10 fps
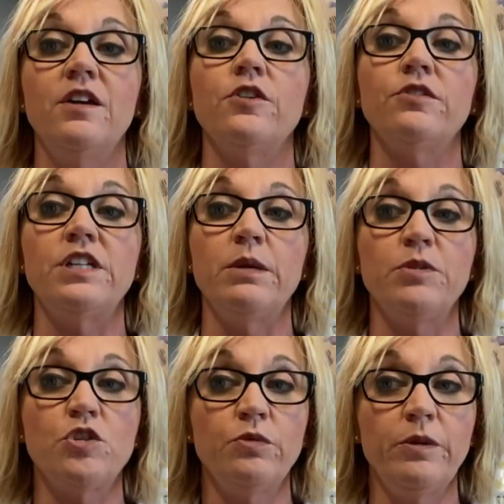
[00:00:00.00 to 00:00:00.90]
Your
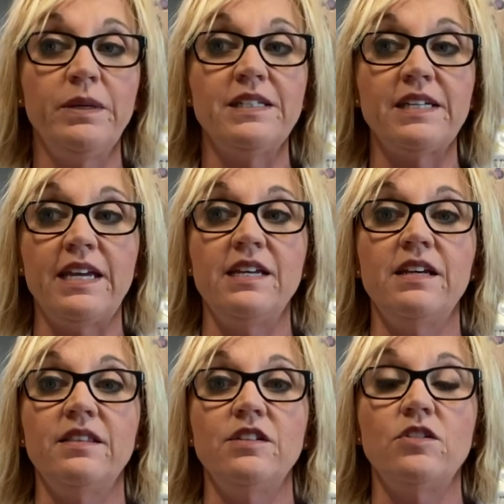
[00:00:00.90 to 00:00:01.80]
temperature will be taken
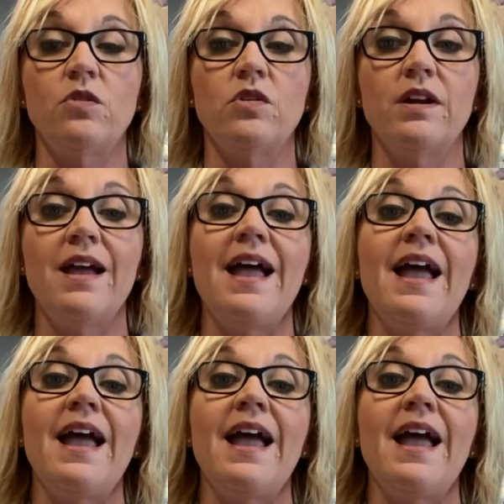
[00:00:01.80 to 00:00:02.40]
at the door